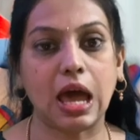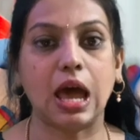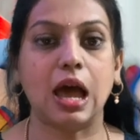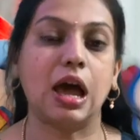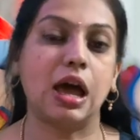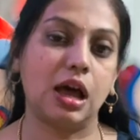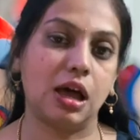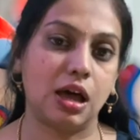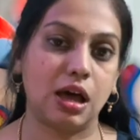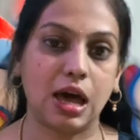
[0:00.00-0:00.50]

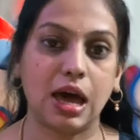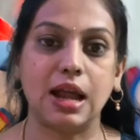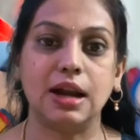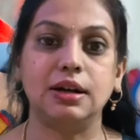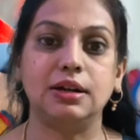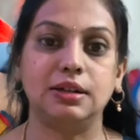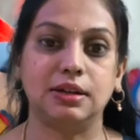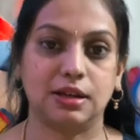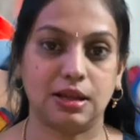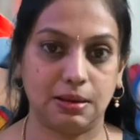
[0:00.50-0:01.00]

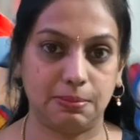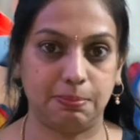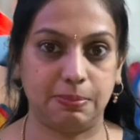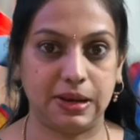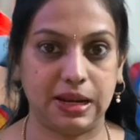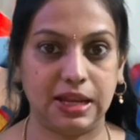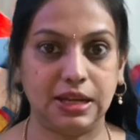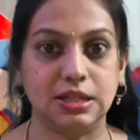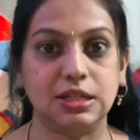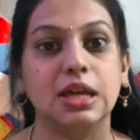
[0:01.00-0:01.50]
heart
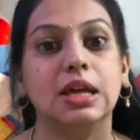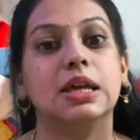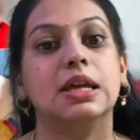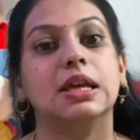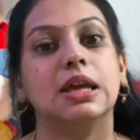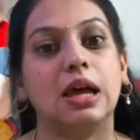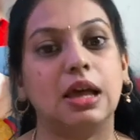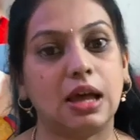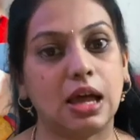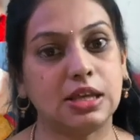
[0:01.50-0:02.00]
complaint,
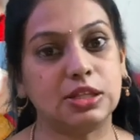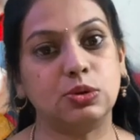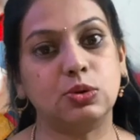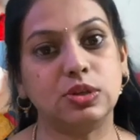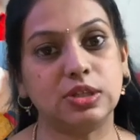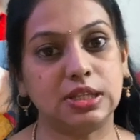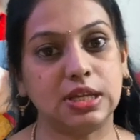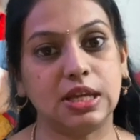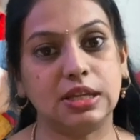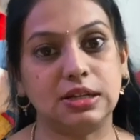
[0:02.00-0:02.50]

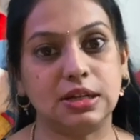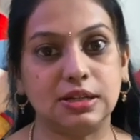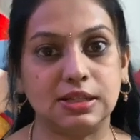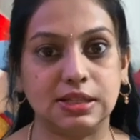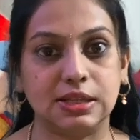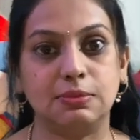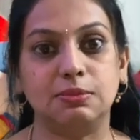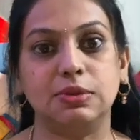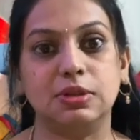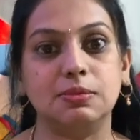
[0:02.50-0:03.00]
associated
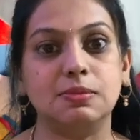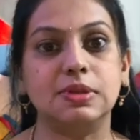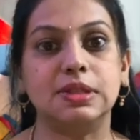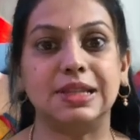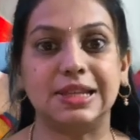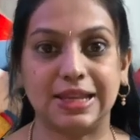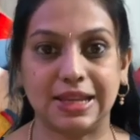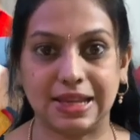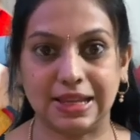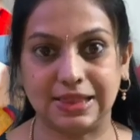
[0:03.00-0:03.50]
symptoms
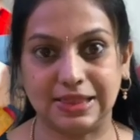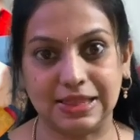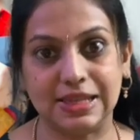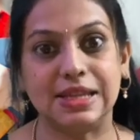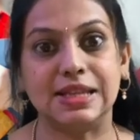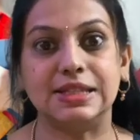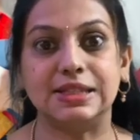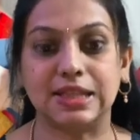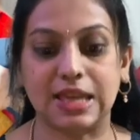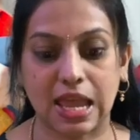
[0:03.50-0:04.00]
like
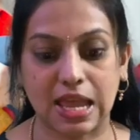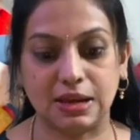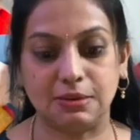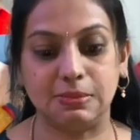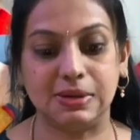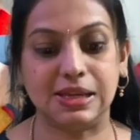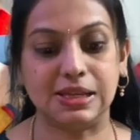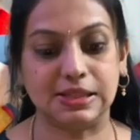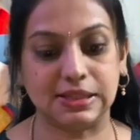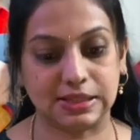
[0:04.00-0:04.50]
these can
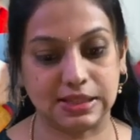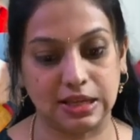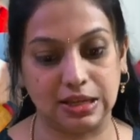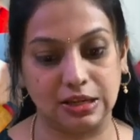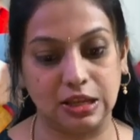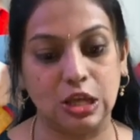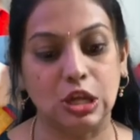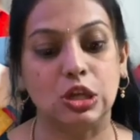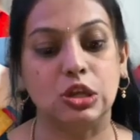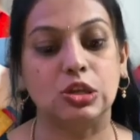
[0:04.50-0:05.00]
be seen.
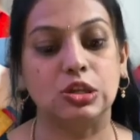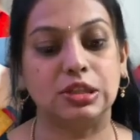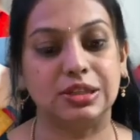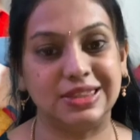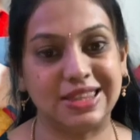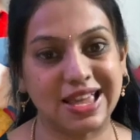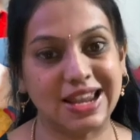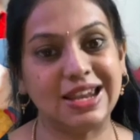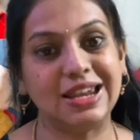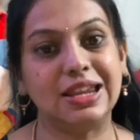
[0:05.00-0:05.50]

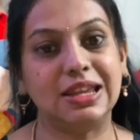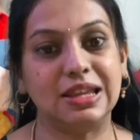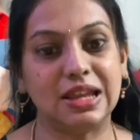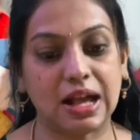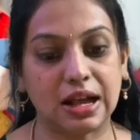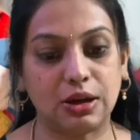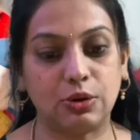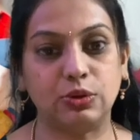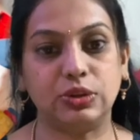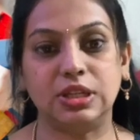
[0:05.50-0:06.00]
Then
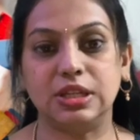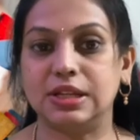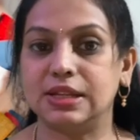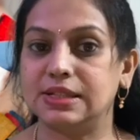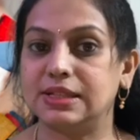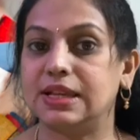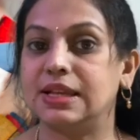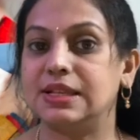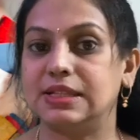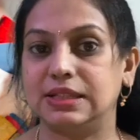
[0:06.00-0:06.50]
Yakuti
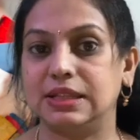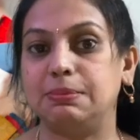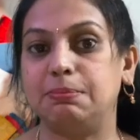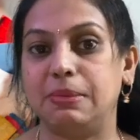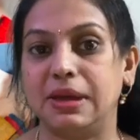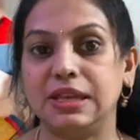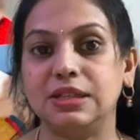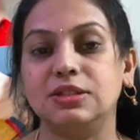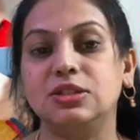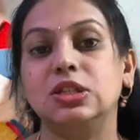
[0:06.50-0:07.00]
Rasa is the
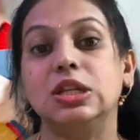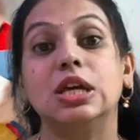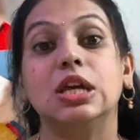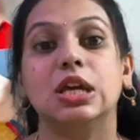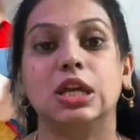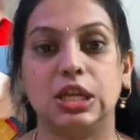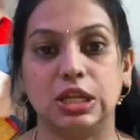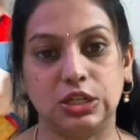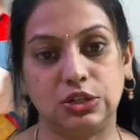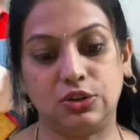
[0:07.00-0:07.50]
best
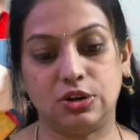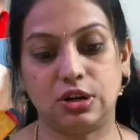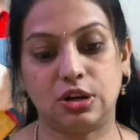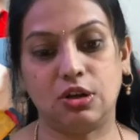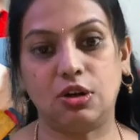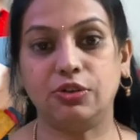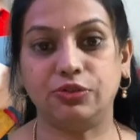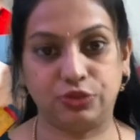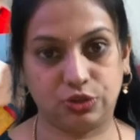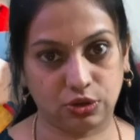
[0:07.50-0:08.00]
drug
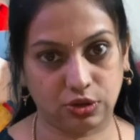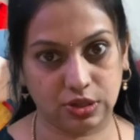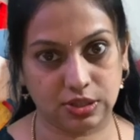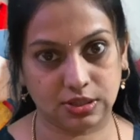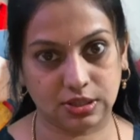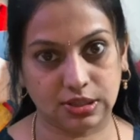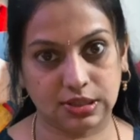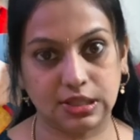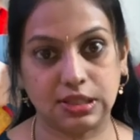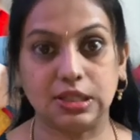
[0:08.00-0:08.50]
of choice.
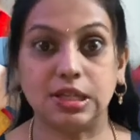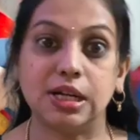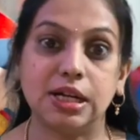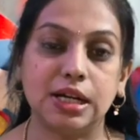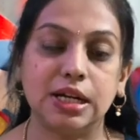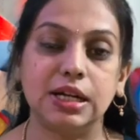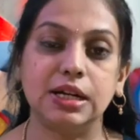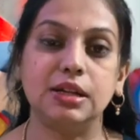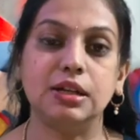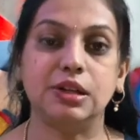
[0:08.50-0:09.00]
The
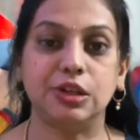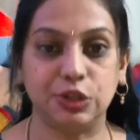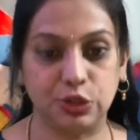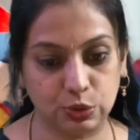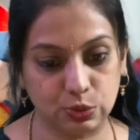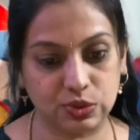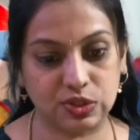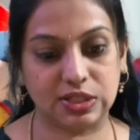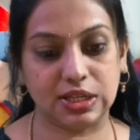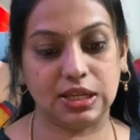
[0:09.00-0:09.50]
third
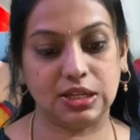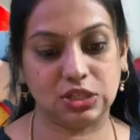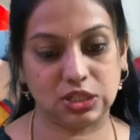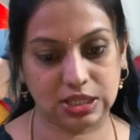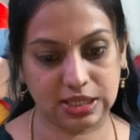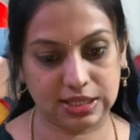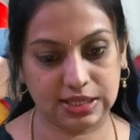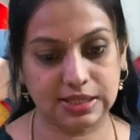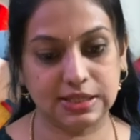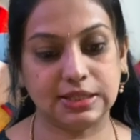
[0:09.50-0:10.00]
usage
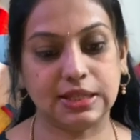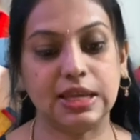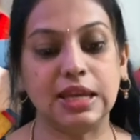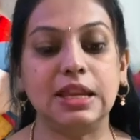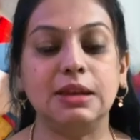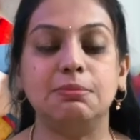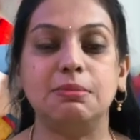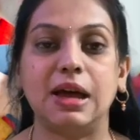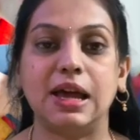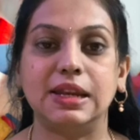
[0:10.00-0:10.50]
is
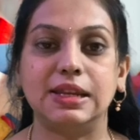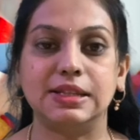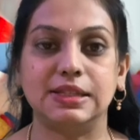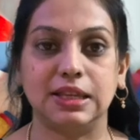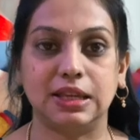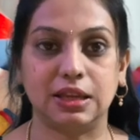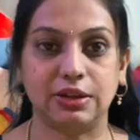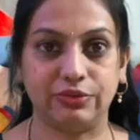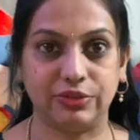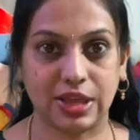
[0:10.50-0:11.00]
in
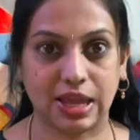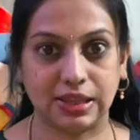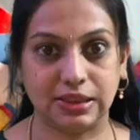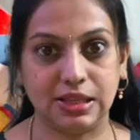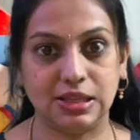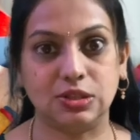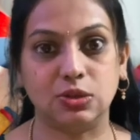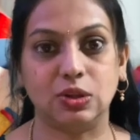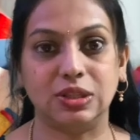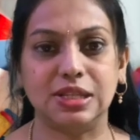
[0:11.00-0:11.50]
Manasika
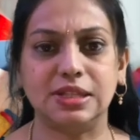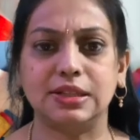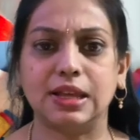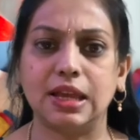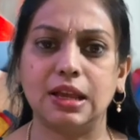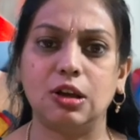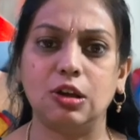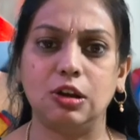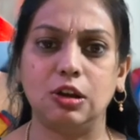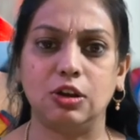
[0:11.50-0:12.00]
Vyadis or the
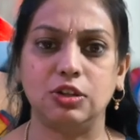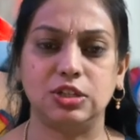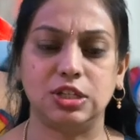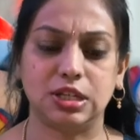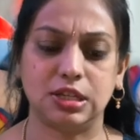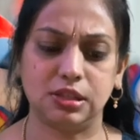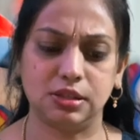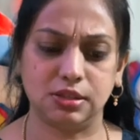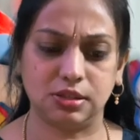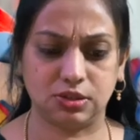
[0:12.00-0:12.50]

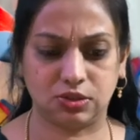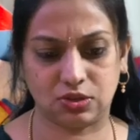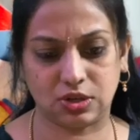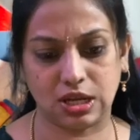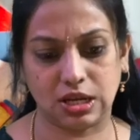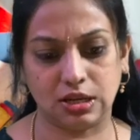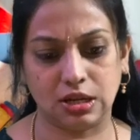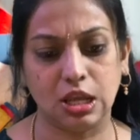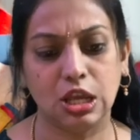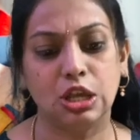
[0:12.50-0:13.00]
psychological strain.